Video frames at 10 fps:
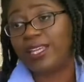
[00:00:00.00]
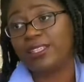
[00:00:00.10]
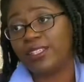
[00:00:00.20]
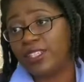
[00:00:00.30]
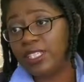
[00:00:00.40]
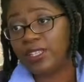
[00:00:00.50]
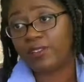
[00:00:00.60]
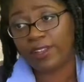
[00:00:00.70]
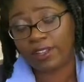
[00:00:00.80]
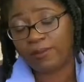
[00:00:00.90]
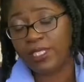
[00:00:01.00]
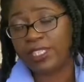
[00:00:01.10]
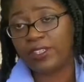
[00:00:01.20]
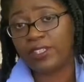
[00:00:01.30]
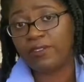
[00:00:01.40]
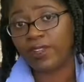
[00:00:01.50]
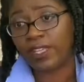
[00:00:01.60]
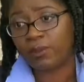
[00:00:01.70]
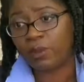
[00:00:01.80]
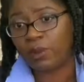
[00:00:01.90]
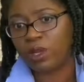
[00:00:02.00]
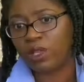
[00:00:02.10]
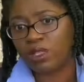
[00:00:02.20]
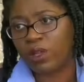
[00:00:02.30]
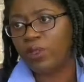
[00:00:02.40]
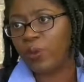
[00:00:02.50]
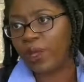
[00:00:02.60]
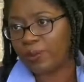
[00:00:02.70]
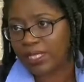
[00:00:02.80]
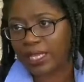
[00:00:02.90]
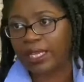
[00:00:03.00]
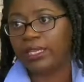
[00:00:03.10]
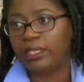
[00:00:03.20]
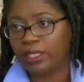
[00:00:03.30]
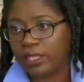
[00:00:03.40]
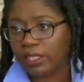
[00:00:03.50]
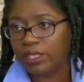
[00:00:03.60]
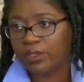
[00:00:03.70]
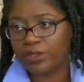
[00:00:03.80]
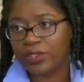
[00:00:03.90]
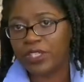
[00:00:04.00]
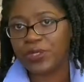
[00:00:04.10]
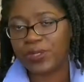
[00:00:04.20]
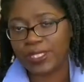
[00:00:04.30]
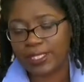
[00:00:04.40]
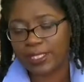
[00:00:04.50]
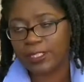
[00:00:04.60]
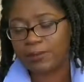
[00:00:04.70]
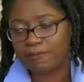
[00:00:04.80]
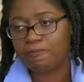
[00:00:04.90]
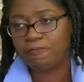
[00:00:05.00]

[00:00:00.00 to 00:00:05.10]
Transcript: Yes, there is self-help materials available, and also on the website there are resources.